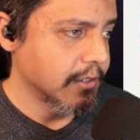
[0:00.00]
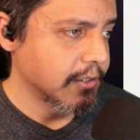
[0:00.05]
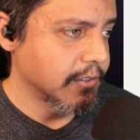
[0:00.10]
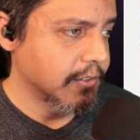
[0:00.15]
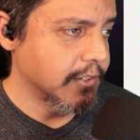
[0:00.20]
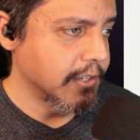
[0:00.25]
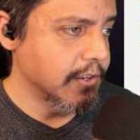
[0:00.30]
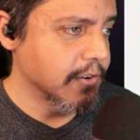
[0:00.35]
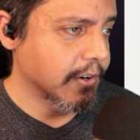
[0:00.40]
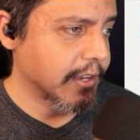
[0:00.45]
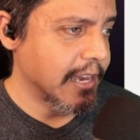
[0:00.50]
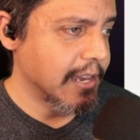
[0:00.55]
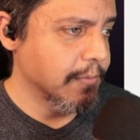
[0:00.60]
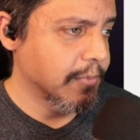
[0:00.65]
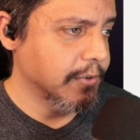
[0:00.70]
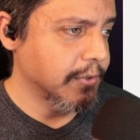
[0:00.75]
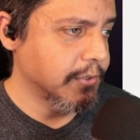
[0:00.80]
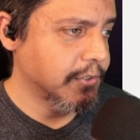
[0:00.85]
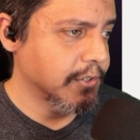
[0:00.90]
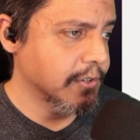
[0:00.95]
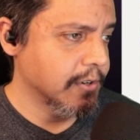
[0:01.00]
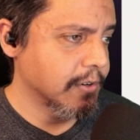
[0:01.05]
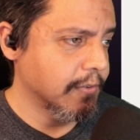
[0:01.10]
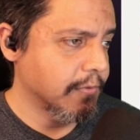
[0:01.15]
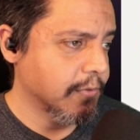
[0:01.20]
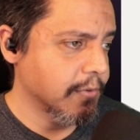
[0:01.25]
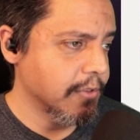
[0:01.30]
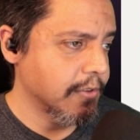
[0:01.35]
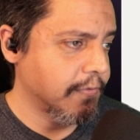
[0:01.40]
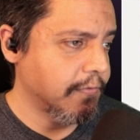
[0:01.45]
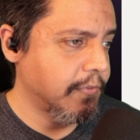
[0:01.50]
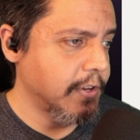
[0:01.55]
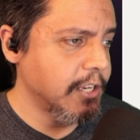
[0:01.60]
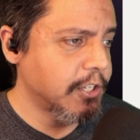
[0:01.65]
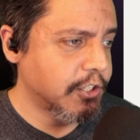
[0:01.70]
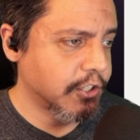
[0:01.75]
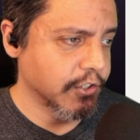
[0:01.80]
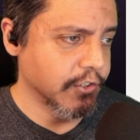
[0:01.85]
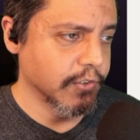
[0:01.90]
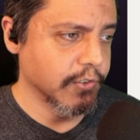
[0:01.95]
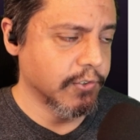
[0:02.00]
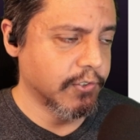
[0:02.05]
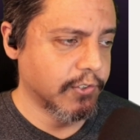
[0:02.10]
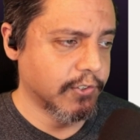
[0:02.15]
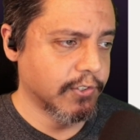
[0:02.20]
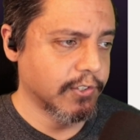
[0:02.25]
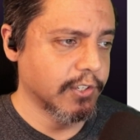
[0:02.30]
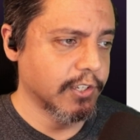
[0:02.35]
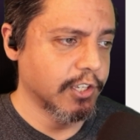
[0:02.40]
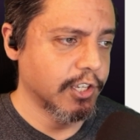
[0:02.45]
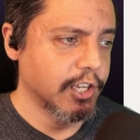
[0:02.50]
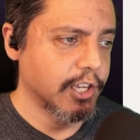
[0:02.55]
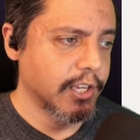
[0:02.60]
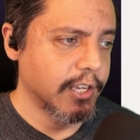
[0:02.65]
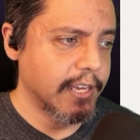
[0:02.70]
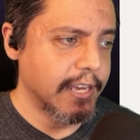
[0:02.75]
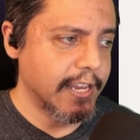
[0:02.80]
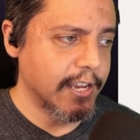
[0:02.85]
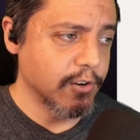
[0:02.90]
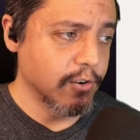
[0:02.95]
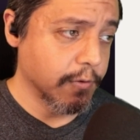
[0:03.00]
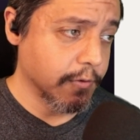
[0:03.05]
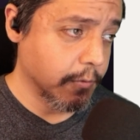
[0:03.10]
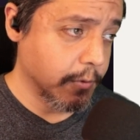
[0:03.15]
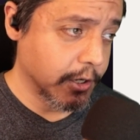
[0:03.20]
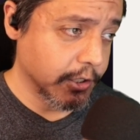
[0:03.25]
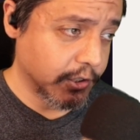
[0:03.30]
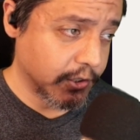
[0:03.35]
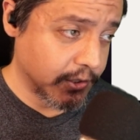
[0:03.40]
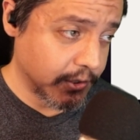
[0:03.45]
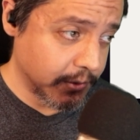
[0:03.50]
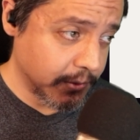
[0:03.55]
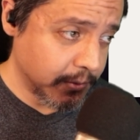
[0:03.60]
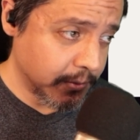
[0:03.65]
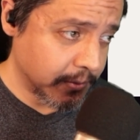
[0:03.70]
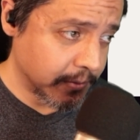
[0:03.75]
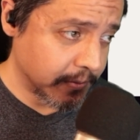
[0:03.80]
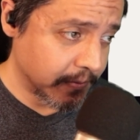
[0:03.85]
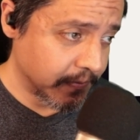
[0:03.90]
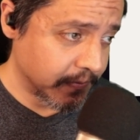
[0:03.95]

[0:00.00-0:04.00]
Senior game producer for the features in Overwatch 2.